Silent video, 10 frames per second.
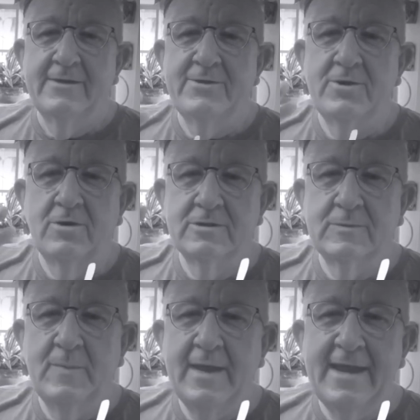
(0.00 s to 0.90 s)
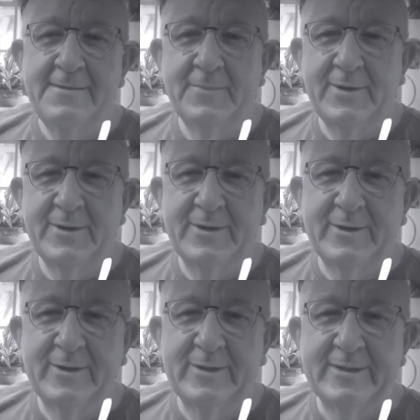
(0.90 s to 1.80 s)
Nos
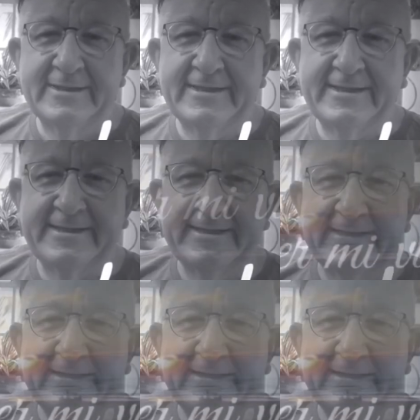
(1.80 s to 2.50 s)
vemos.